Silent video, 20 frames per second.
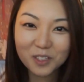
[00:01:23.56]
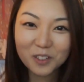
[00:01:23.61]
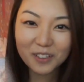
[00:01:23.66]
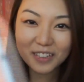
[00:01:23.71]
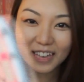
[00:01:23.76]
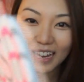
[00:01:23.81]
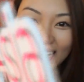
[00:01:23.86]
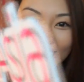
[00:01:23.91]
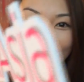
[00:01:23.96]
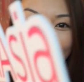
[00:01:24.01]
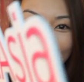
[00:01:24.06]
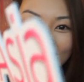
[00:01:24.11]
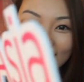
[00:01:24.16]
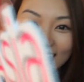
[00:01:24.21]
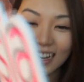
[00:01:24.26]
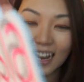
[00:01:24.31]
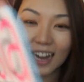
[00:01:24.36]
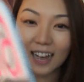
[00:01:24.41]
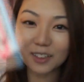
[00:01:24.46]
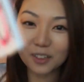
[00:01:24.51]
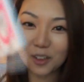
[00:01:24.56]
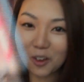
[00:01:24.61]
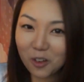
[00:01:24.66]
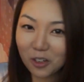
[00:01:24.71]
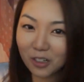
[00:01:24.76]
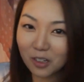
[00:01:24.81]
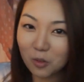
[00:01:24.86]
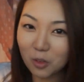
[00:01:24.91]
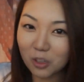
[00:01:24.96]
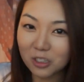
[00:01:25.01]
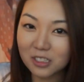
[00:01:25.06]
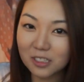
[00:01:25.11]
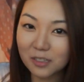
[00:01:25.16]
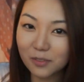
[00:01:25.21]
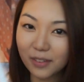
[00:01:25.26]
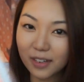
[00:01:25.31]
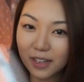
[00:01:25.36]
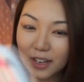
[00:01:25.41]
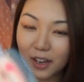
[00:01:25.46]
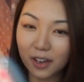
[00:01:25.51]
you Katie, I know you're gonna watch this
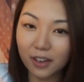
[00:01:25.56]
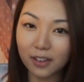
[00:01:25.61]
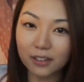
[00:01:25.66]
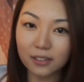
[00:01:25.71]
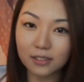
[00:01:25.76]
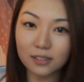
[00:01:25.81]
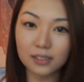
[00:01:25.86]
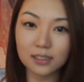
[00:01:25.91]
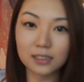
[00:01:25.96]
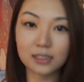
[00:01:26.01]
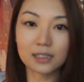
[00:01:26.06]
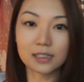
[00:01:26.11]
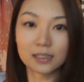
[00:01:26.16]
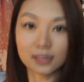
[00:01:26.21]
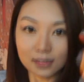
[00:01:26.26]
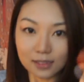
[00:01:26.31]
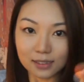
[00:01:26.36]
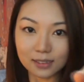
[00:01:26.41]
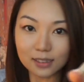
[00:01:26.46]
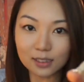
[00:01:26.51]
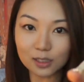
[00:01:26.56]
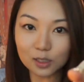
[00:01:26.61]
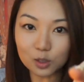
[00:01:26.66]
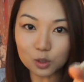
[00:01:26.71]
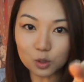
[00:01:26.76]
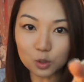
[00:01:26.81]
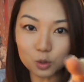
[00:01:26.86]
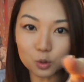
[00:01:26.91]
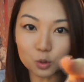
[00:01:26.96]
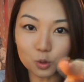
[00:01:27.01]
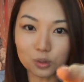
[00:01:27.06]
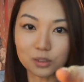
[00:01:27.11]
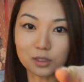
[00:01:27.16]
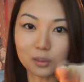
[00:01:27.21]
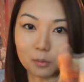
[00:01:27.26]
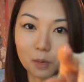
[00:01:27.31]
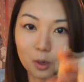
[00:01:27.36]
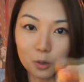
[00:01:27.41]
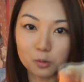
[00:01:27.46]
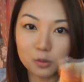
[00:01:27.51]
video. You took
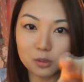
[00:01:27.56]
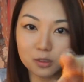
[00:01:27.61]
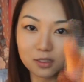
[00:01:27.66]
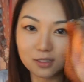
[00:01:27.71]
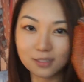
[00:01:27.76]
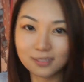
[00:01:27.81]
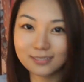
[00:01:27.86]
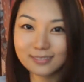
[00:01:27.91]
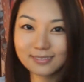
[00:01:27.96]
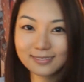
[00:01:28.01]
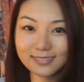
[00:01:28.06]
the most.